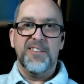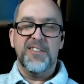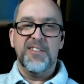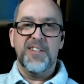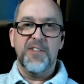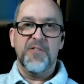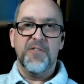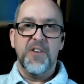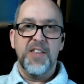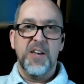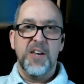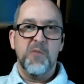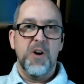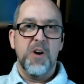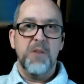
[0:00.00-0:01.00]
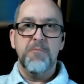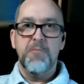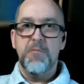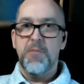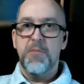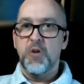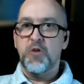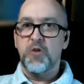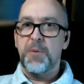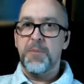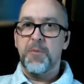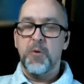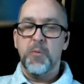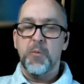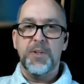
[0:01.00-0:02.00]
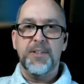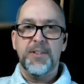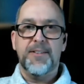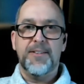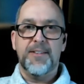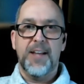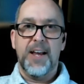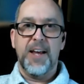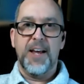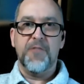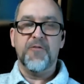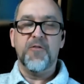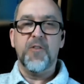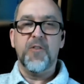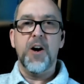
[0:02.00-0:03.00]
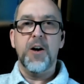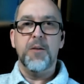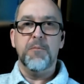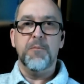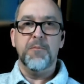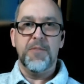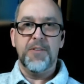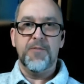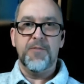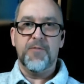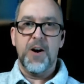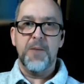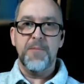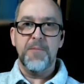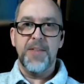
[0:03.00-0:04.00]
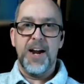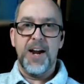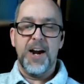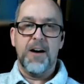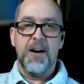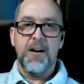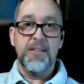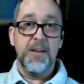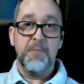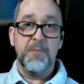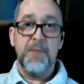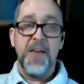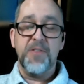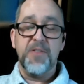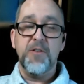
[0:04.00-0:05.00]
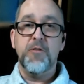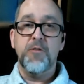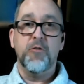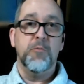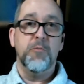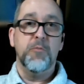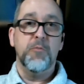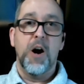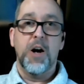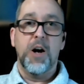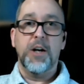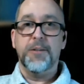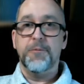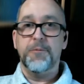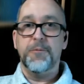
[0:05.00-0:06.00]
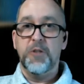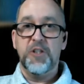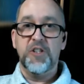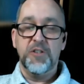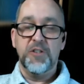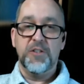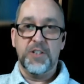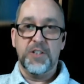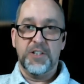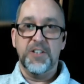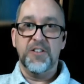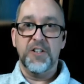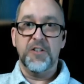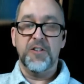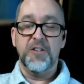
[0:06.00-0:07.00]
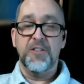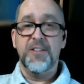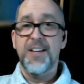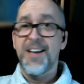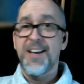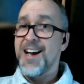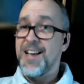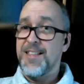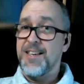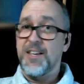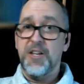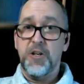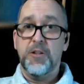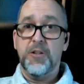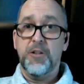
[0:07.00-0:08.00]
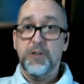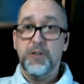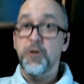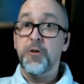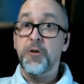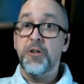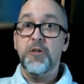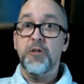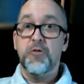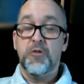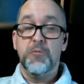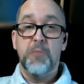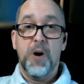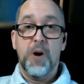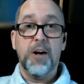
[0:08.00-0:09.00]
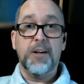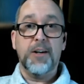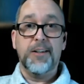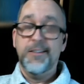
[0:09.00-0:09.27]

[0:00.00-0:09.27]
different than what most people would say from there. I think Matthew used Mark, which is the consensus. I think Luke used Mark.